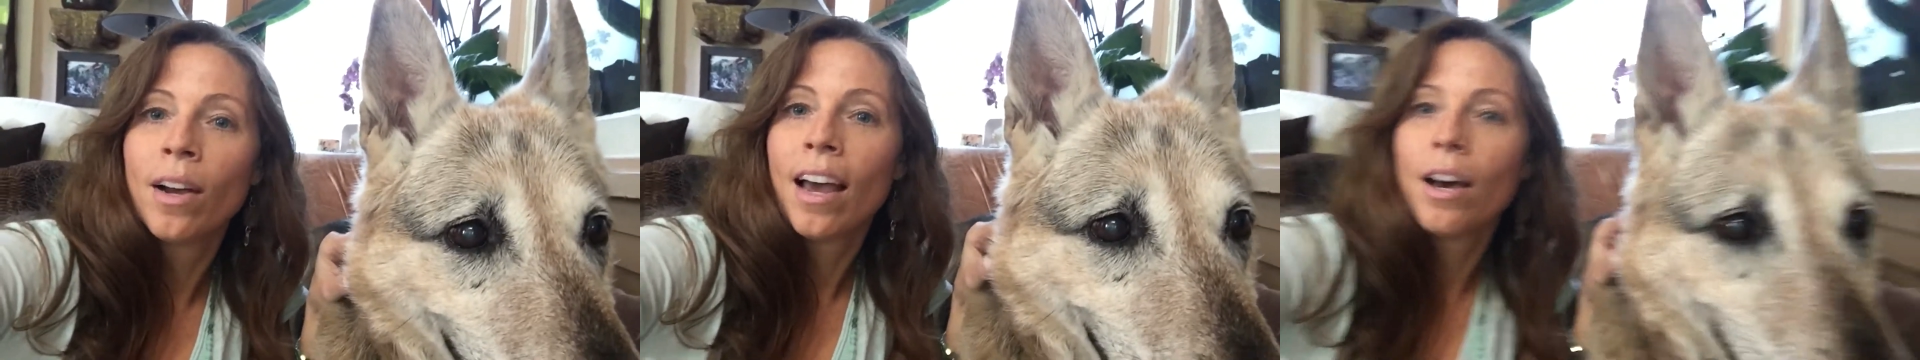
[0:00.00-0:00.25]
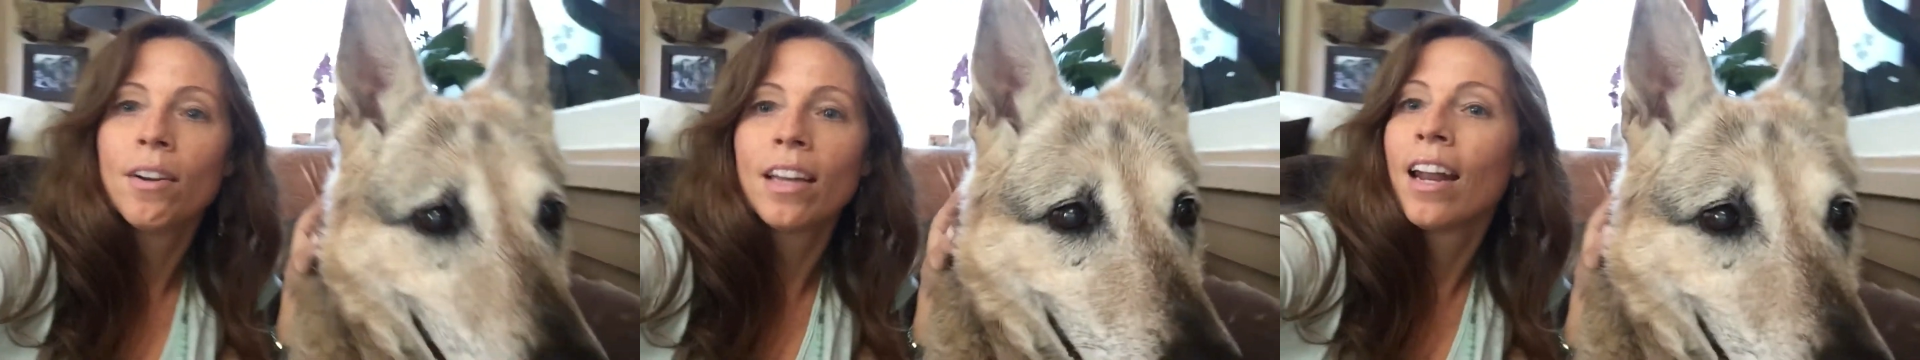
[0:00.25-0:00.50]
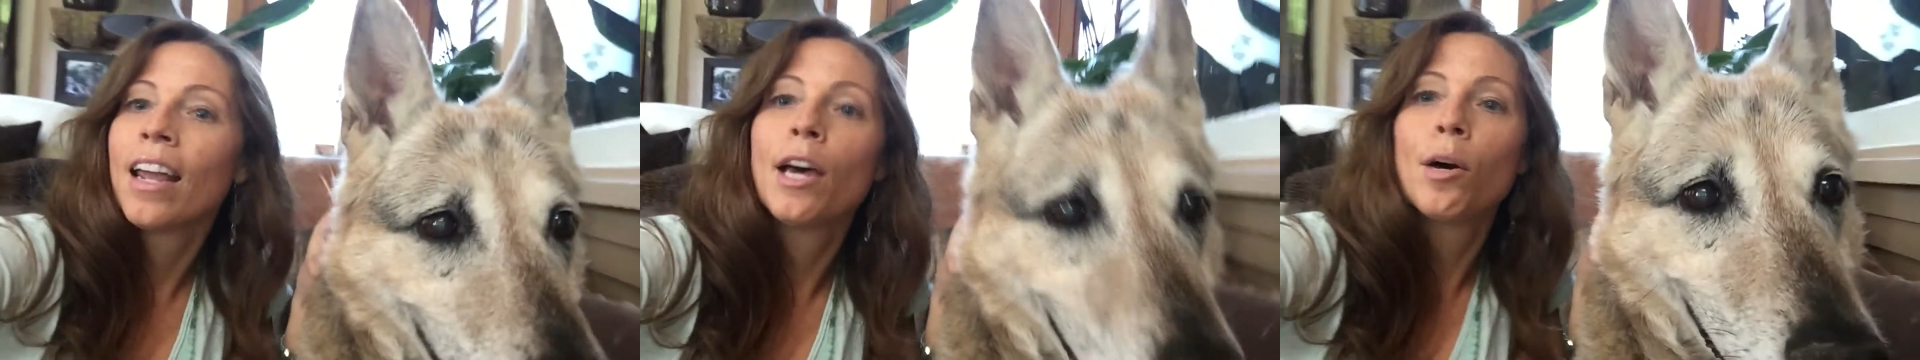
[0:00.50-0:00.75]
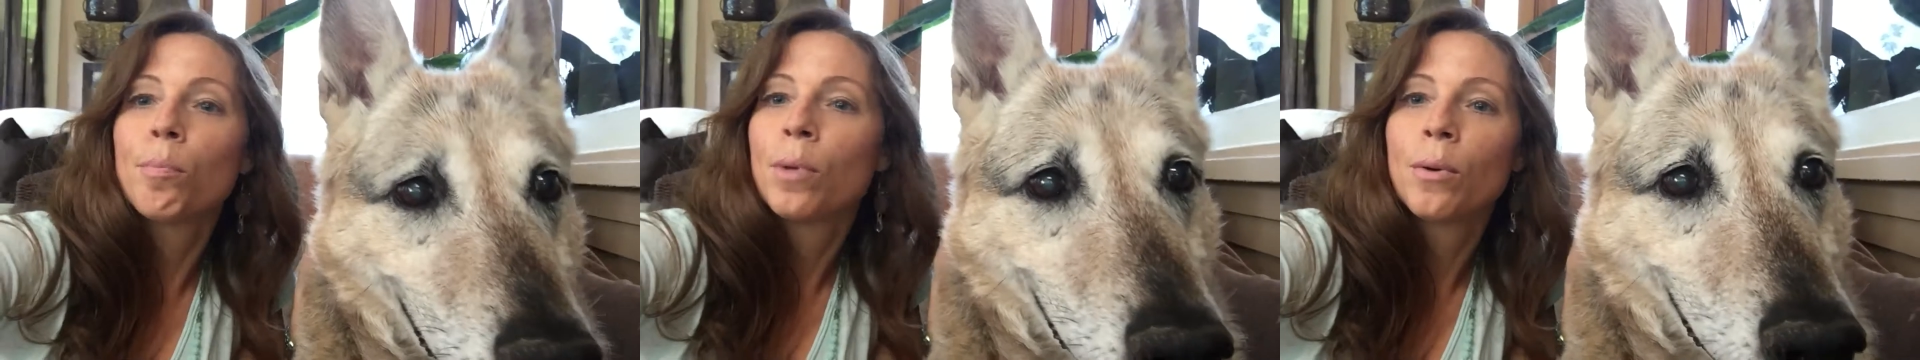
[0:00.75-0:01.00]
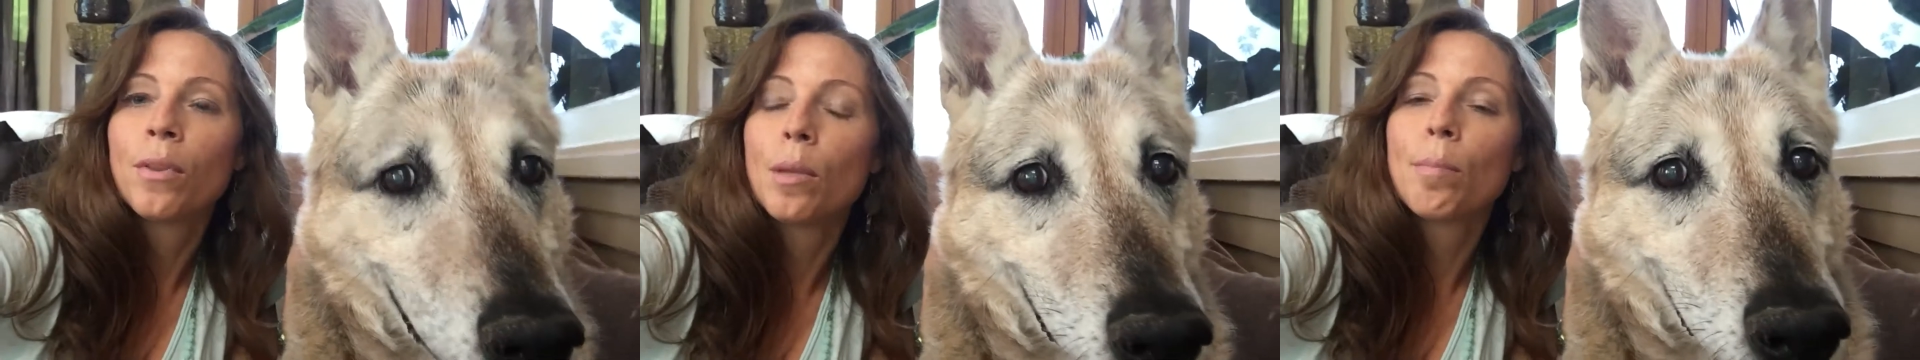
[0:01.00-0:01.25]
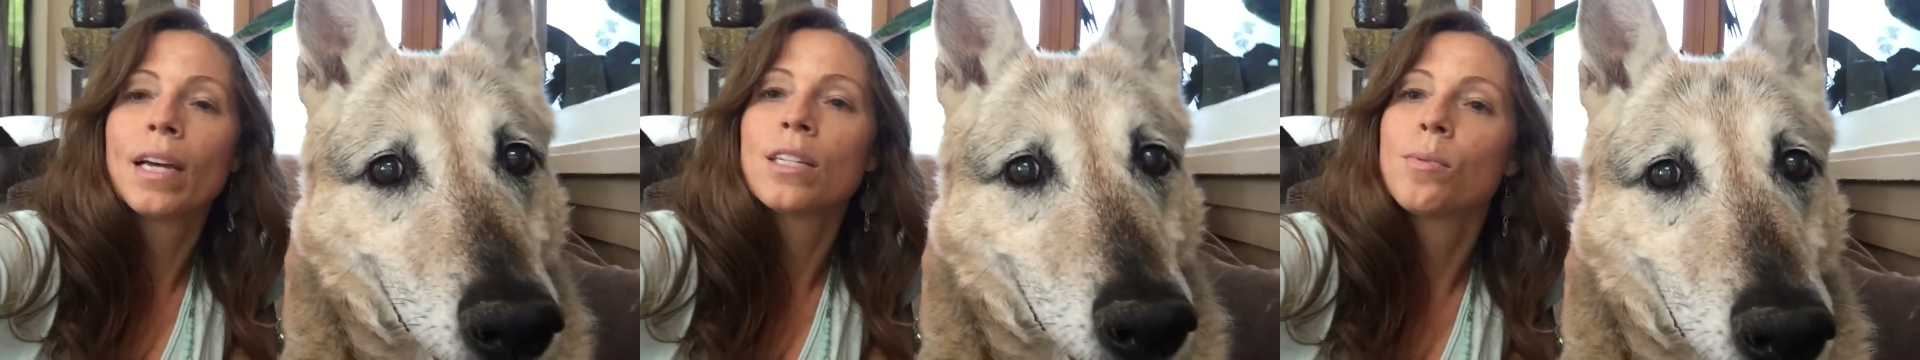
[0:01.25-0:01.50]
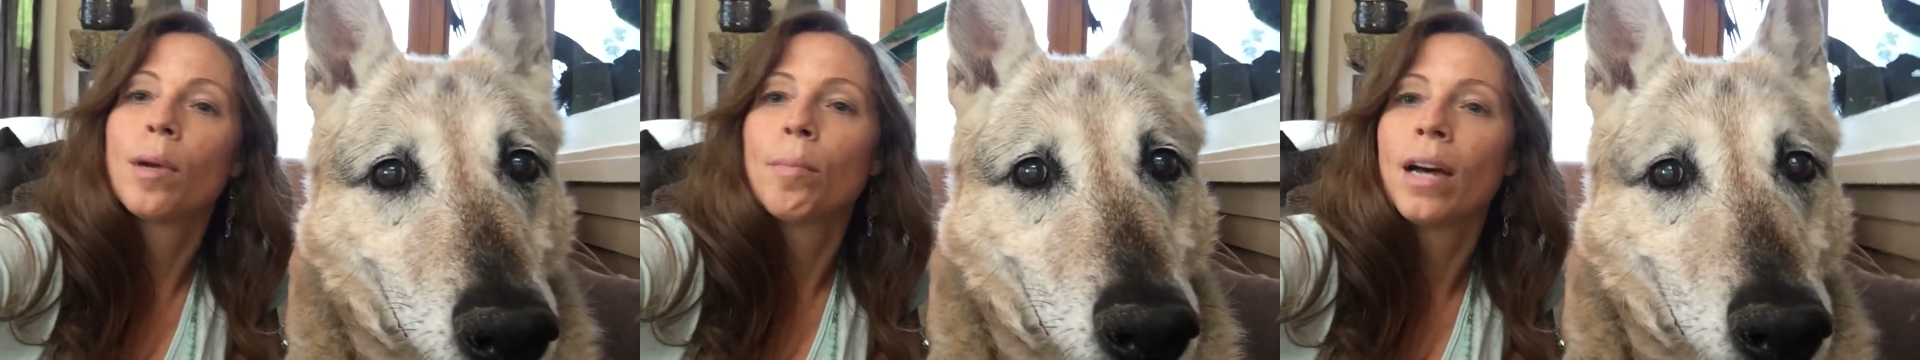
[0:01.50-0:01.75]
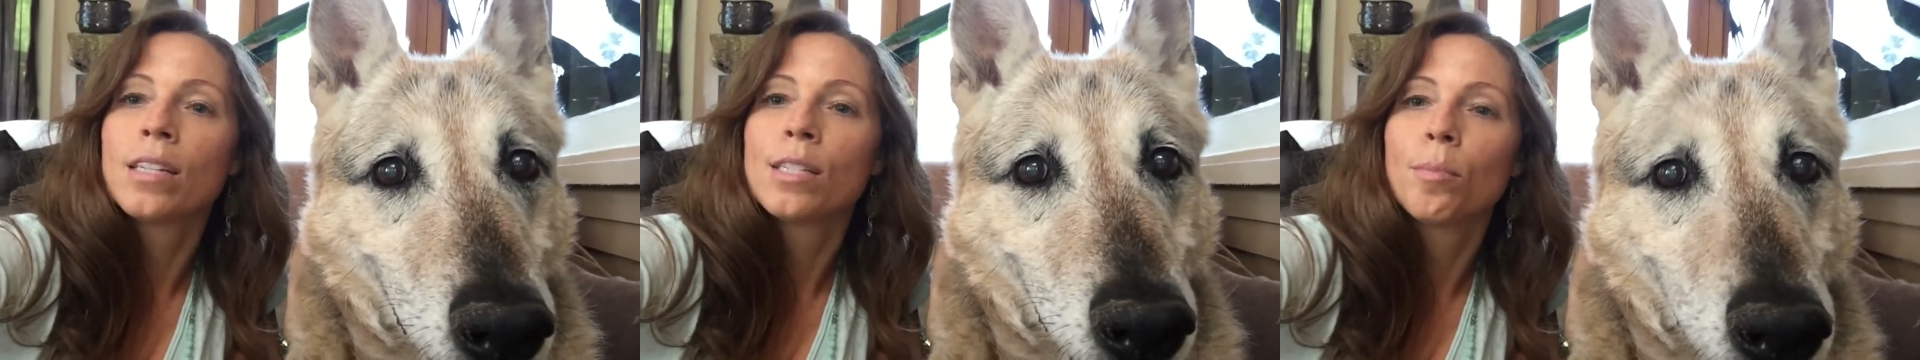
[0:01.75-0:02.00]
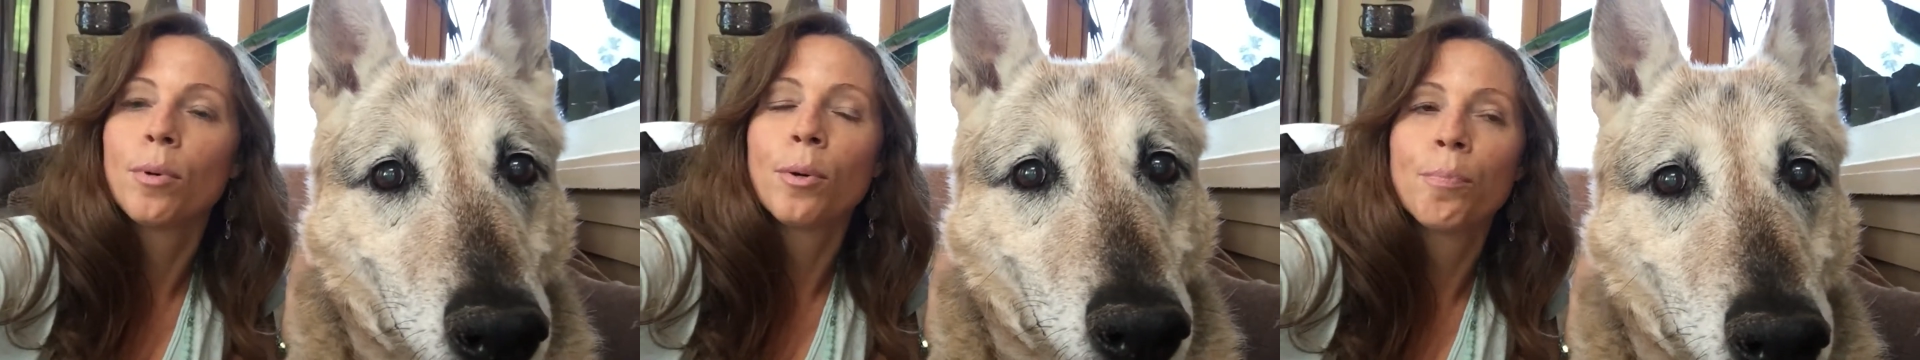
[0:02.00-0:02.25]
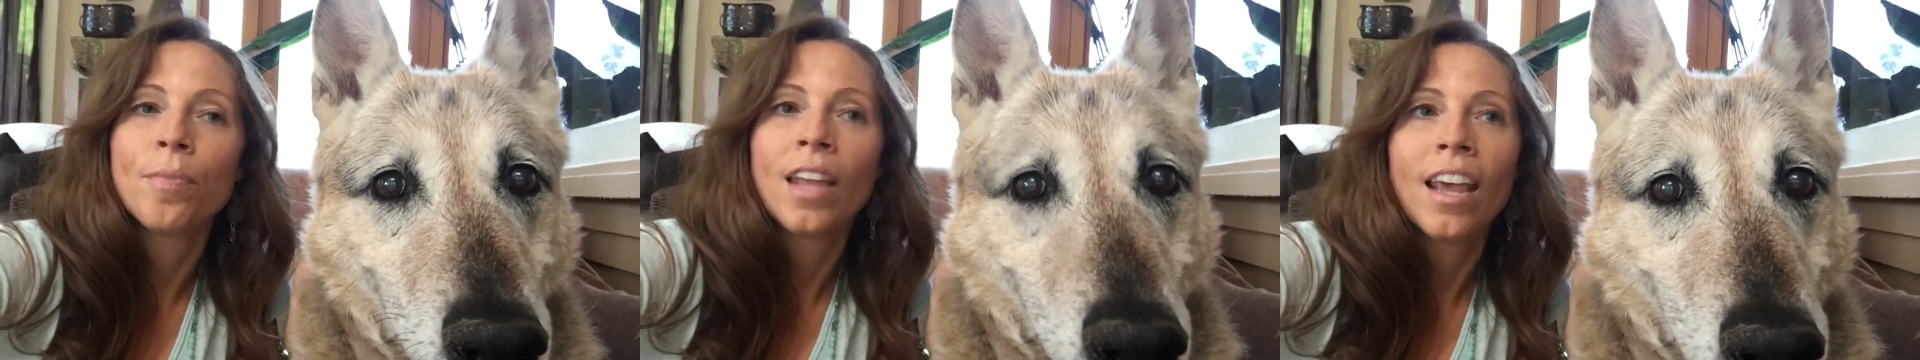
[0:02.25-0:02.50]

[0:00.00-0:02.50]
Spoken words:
How can I help you in the best way possible?